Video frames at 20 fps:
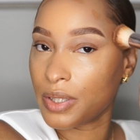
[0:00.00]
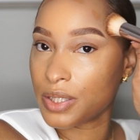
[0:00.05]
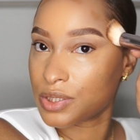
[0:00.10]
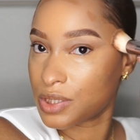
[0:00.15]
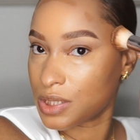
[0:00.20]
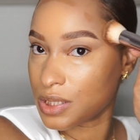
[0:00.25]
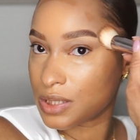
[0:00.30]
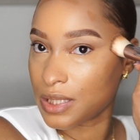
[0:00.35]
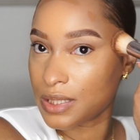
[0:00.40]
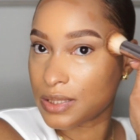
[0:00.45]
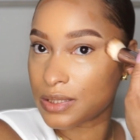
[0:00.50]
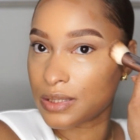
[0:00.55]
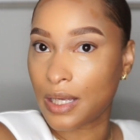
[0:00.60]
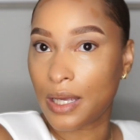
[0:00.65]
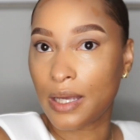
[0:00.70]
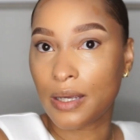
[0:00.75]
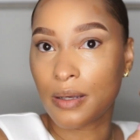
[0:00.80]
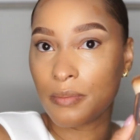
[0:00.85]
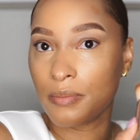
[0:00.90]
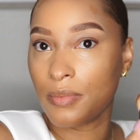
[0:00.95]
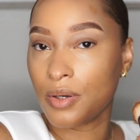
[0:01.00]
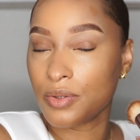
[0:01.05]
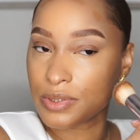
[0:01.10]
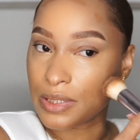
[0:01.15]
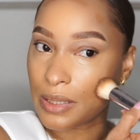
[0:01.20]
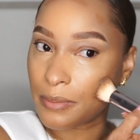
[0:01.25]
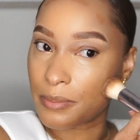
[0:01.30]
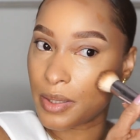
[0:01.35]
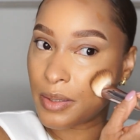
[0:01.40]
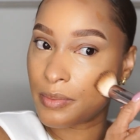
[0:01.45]
brushes that's like
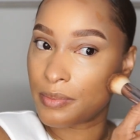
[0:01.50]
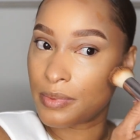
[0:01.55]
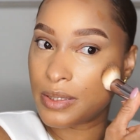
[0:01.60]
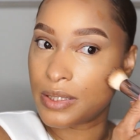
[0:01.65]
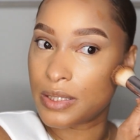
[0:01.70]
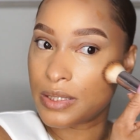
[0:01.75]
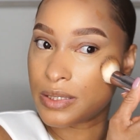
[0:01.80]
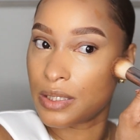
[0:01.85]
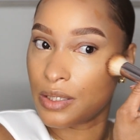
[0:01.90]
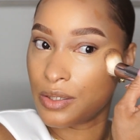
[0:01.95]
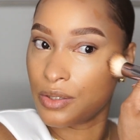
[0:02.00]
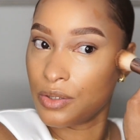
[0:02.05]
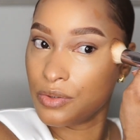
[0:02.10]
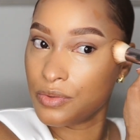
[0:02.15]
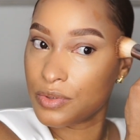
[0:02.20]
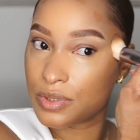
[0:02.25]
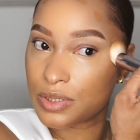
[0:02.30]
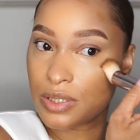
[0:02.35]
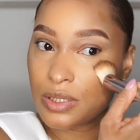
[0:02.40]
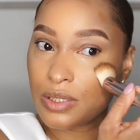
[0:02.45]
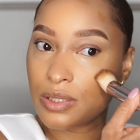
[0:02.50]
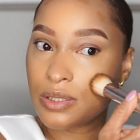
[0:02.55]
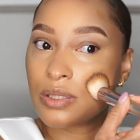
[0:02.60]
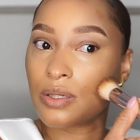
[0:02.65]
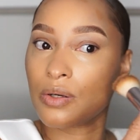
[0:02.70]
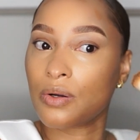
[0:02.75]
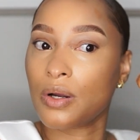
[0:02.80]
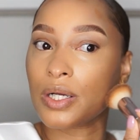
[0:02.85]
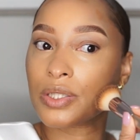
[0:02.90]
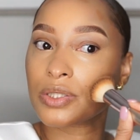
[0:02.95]
multi-purpose and
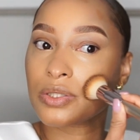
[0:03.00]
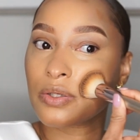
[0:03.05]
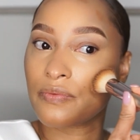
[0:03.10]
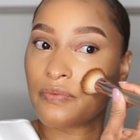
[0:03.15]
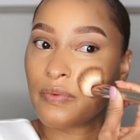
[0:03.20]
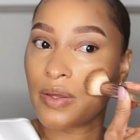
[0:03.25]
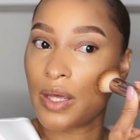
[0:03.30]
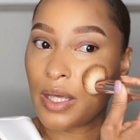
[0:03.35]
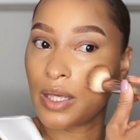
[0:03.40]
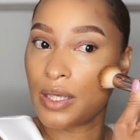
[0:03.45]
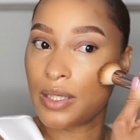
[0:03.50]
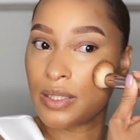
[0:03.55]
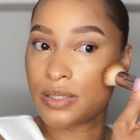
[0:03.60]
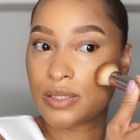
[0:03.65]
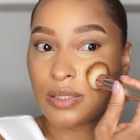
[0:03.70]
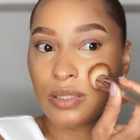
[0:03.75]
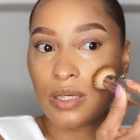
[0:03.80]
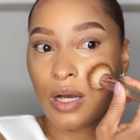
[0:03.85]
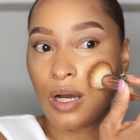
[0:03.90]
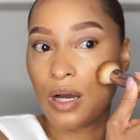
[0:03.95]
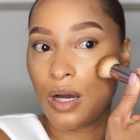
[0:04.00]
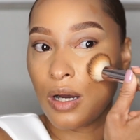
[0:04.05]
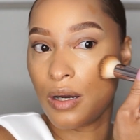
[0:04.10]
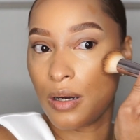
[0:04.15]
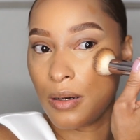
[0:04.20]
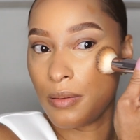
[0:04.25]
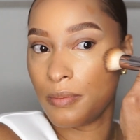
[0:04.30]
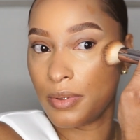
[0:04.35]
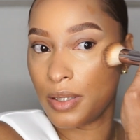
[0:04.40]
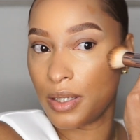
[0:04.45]
uses across your face.
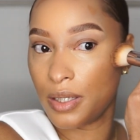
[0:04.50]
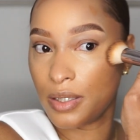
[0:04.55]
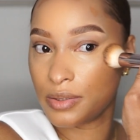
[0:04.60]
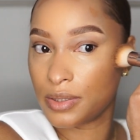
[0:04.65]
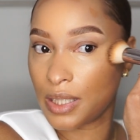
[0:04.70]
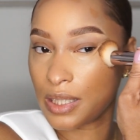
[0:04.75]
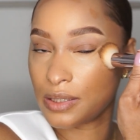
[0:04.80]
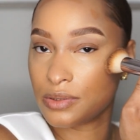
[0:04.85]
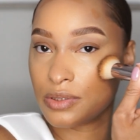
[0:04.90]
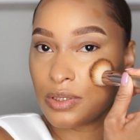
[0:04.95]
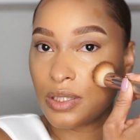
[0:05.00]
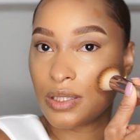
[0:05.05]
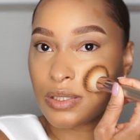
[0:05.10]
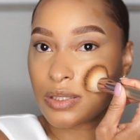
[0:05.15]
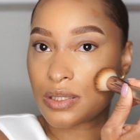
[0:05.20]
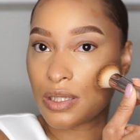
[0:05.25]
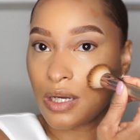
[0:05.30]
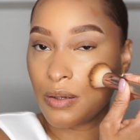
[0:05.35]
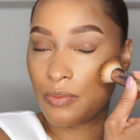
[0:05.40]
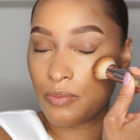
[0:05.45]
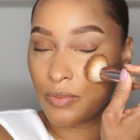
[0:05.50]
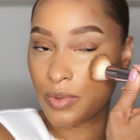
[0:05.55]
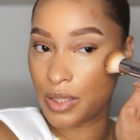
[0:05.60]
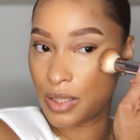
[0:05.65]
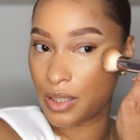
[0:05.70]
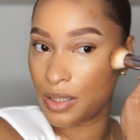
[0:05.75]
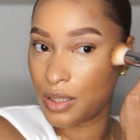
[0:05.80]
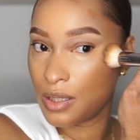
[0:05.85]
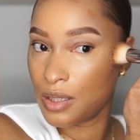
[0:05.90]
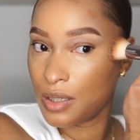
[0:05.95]
But that does come
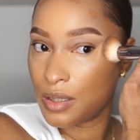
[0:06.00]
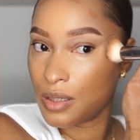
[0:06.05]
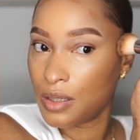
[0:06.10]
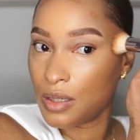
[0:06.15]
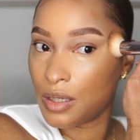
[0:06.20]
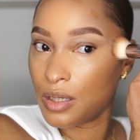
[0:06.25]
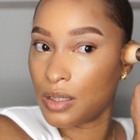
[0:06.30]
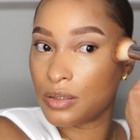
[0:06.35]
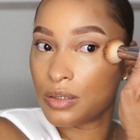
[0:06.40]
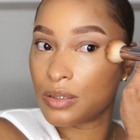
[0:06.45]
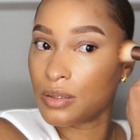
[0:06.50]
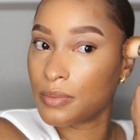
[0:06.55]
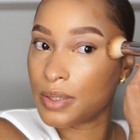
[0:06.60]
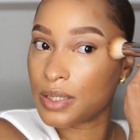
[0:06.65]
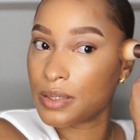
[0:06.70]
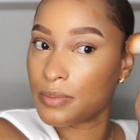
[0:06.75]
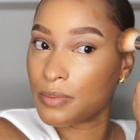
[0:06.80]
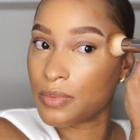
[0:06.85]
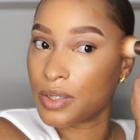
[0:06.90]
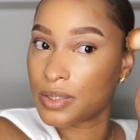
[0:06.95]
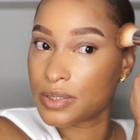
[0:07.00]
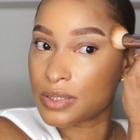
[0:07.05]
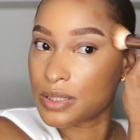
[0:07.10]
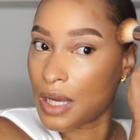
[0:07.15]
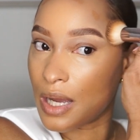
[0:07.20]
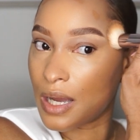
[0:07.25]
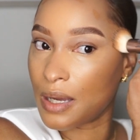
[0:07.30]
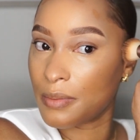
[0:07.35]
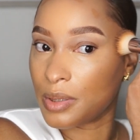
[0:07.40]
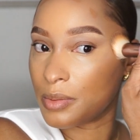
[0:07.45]
with a little bit of more
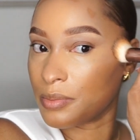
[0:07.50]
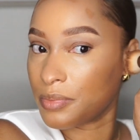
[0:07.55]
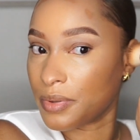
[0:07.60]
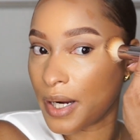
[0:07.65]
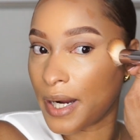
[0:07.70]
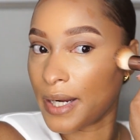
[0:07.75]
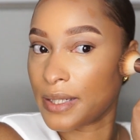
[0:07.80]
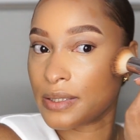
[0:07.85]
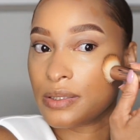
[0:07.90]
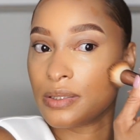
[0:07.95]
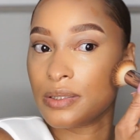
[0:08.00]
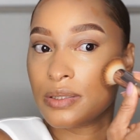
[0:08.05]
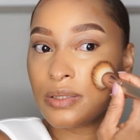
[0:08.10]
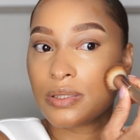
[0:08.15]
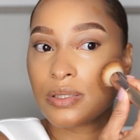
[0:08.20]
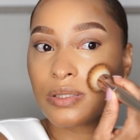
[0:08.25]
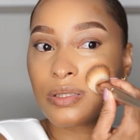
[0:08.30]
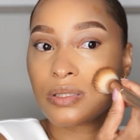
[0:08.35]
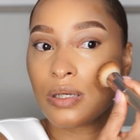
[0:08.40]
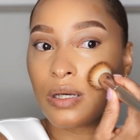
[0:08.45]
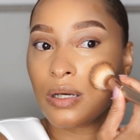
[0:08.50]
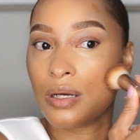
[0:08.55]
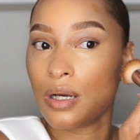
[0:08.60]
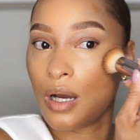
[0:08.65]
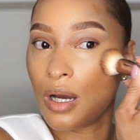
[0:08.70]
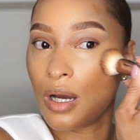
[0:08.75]
time and practice